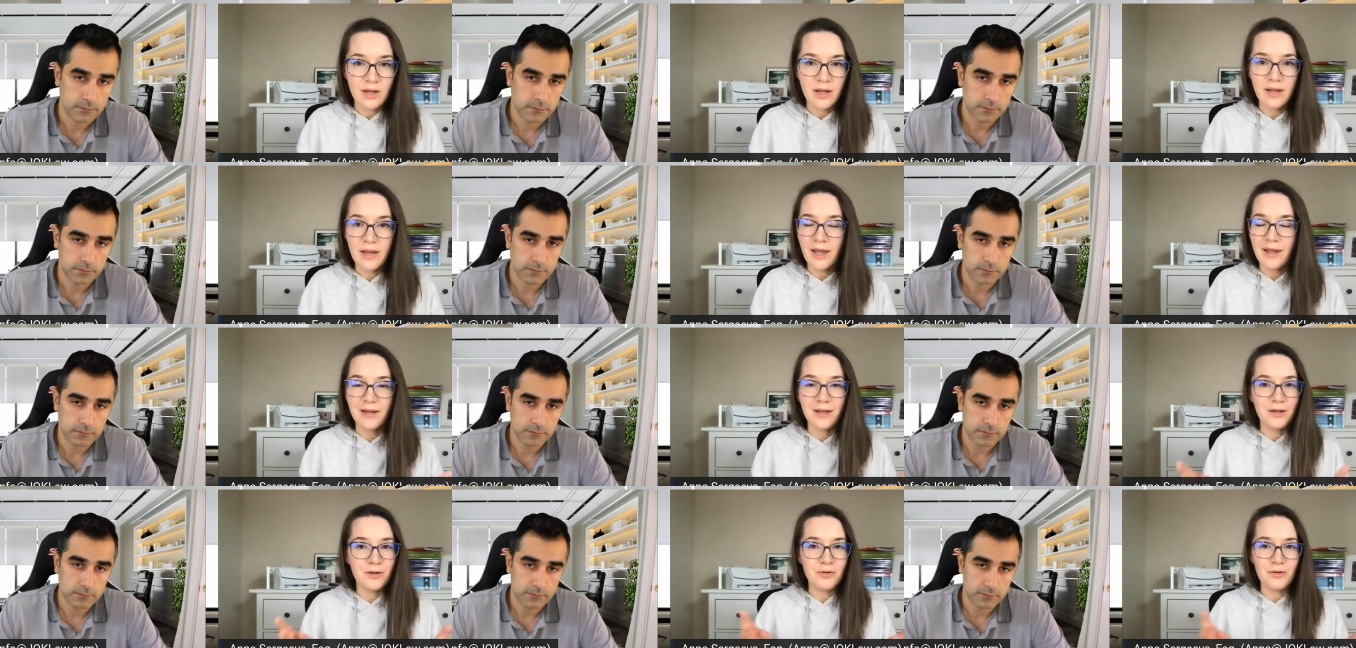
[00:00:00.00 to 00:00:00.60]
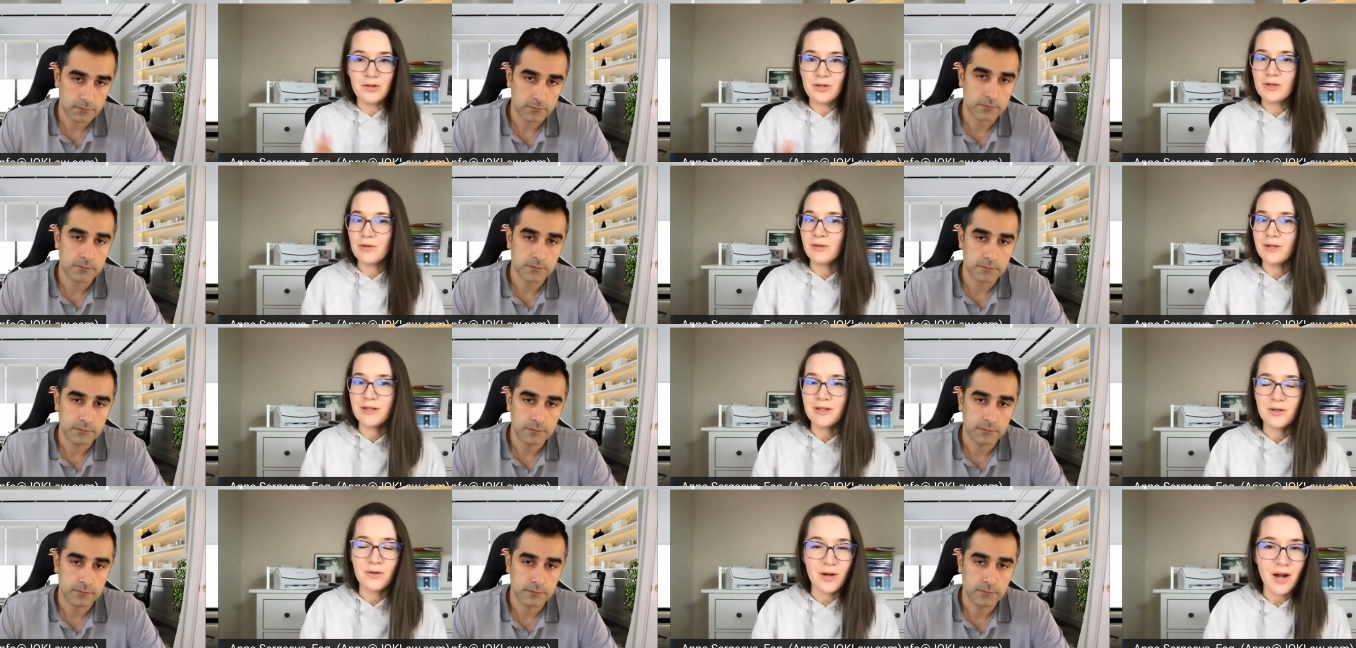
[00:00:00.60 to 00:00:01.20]
Speaker 1: Again, and you need to
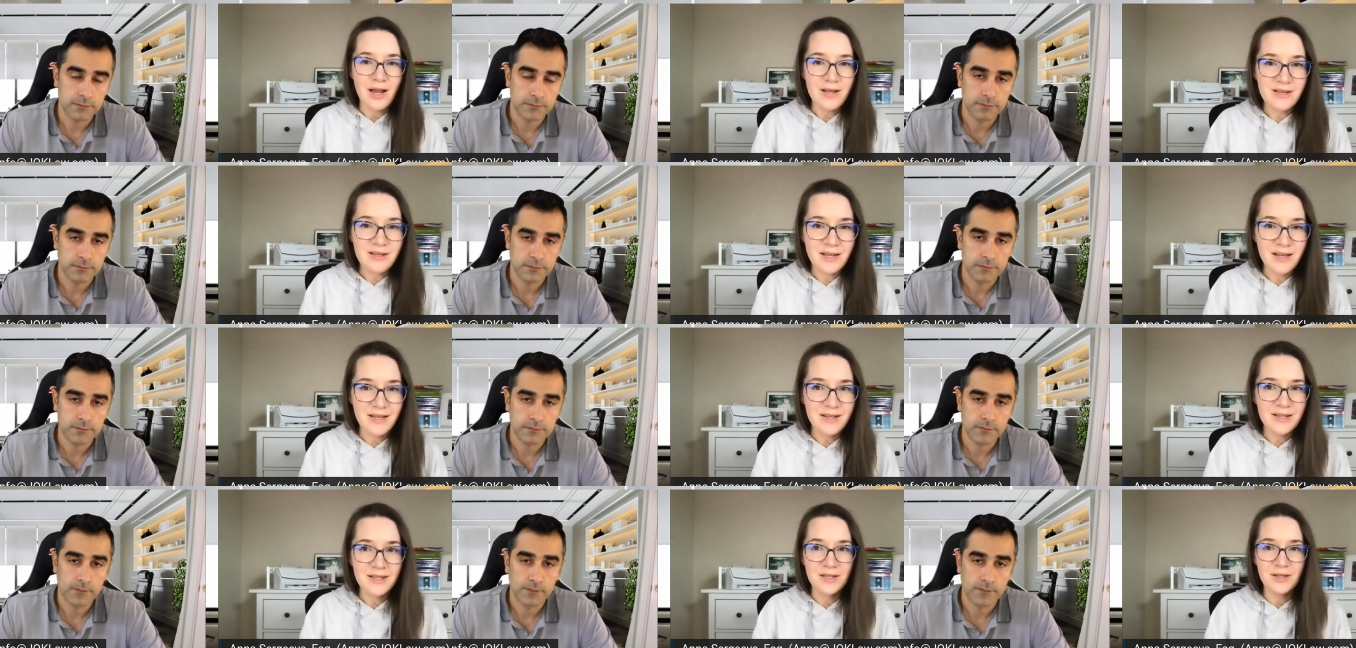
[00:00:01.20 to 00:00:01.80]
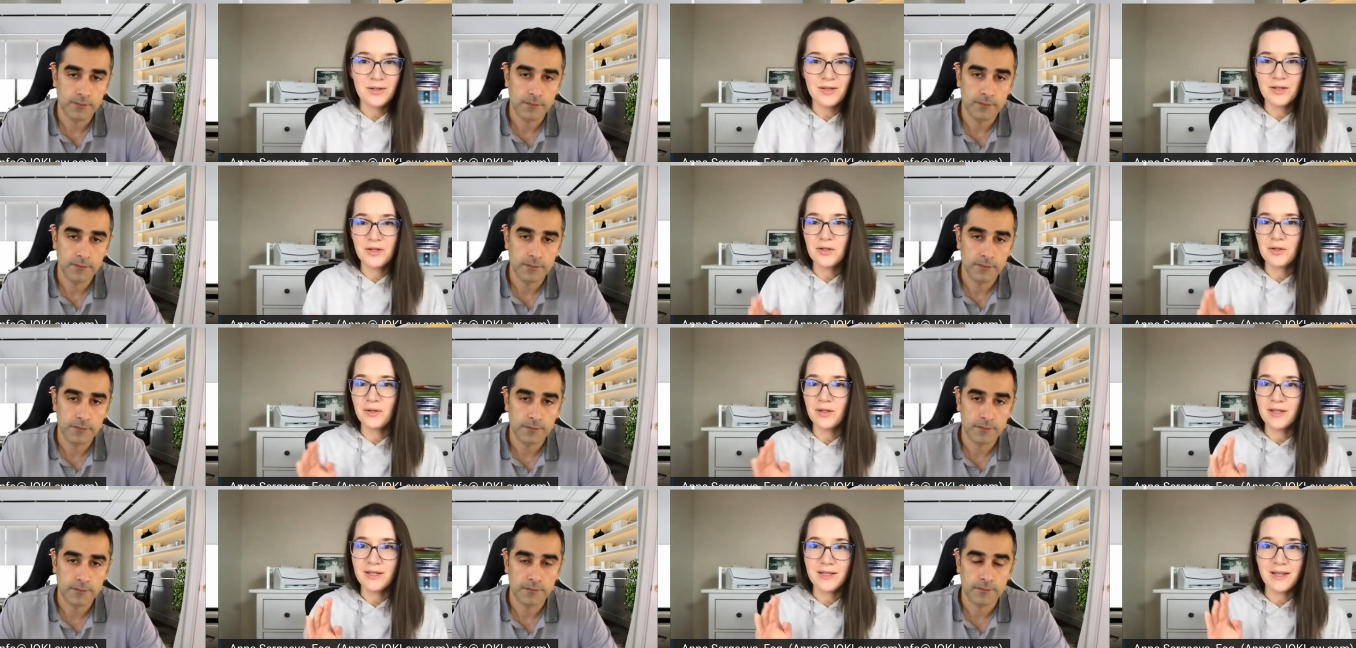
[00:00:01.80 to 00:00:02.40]
list your assets. You need
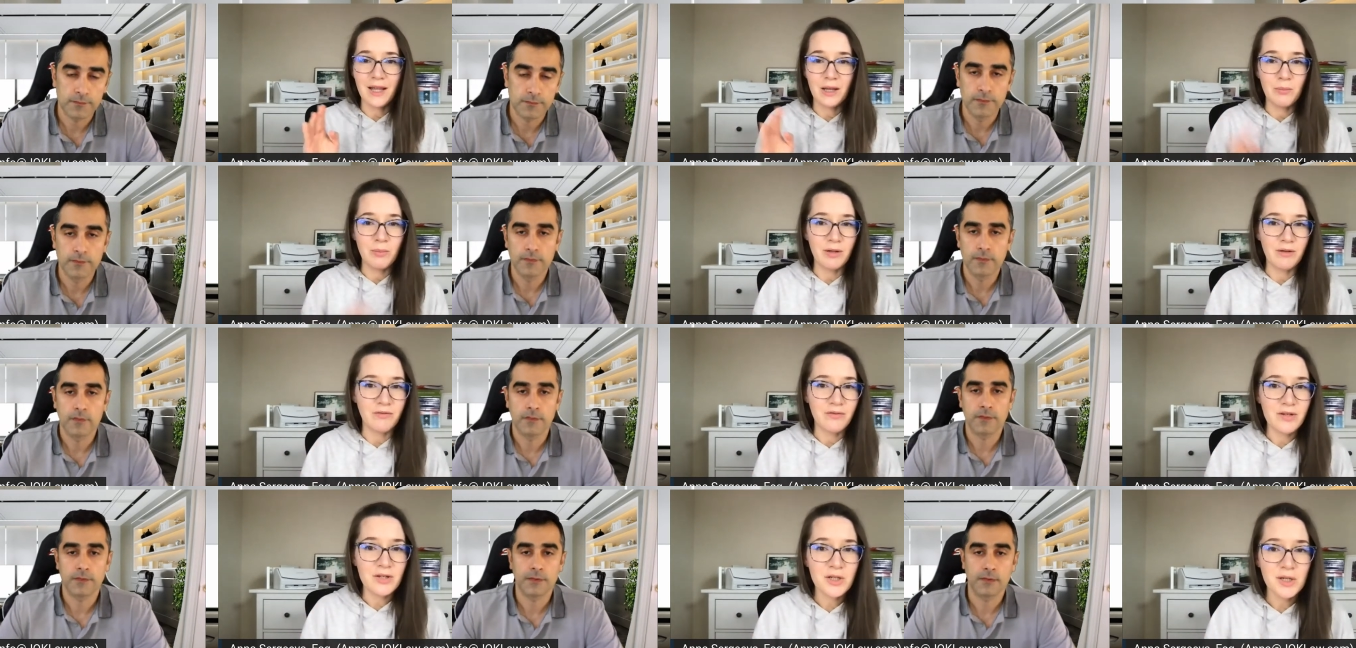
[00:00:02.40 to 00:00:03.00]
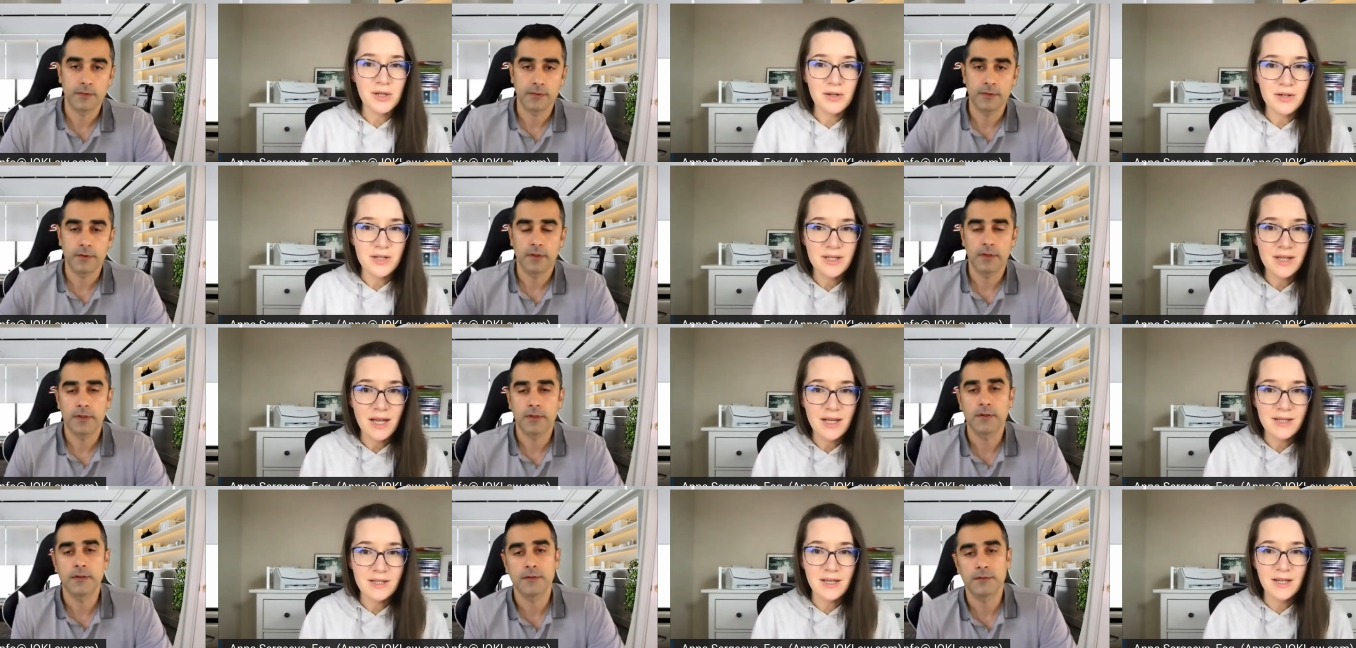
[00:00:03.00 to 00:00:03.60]
to list like
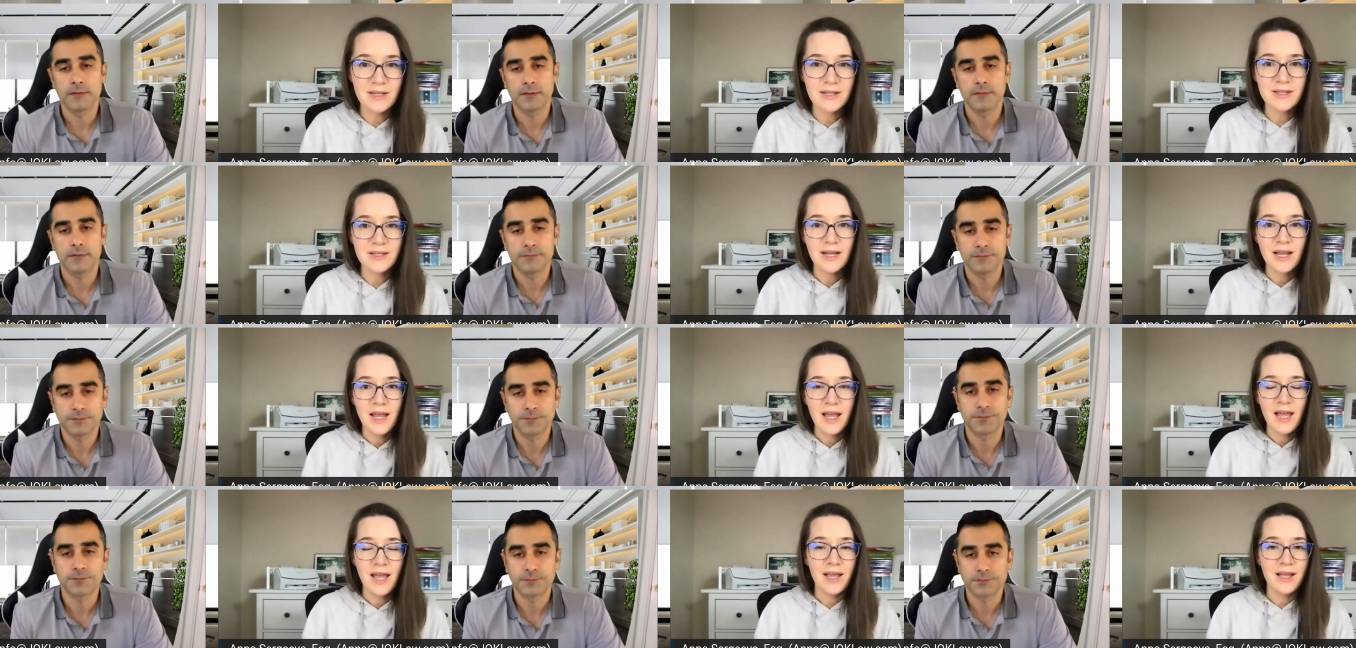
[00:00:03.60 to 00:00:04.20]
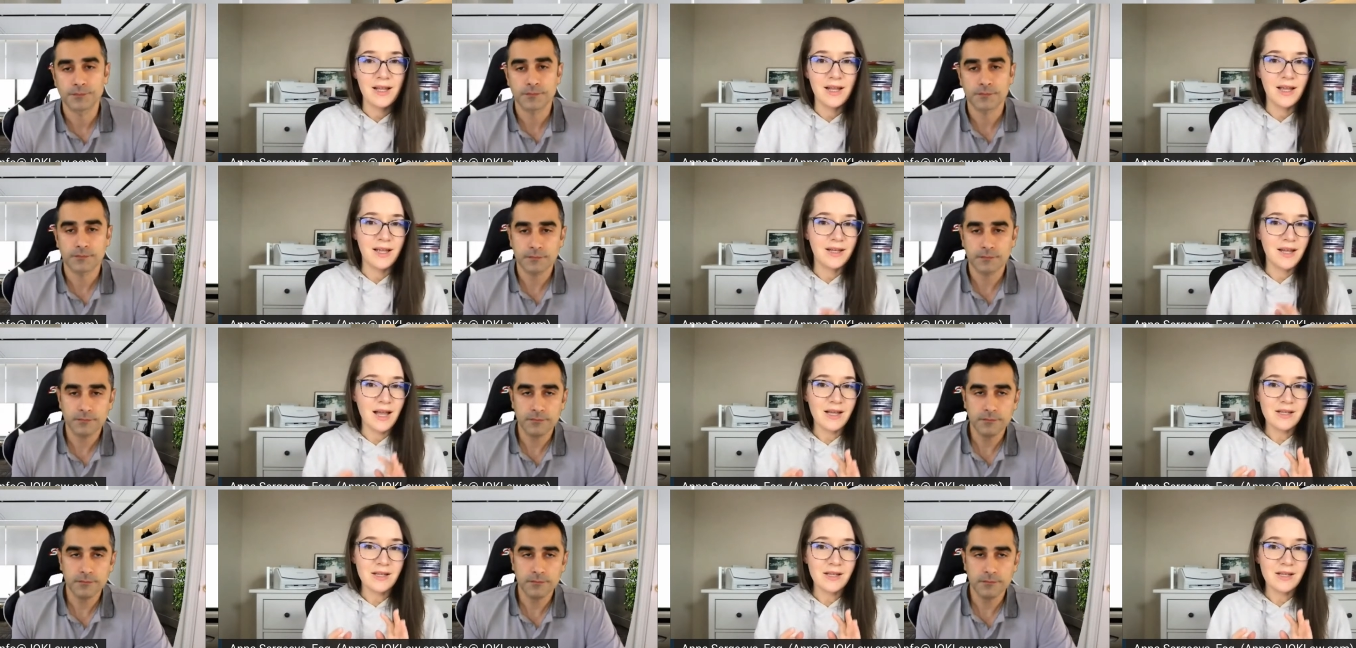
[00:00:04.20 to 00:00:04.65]
beneficiaries' assets it, it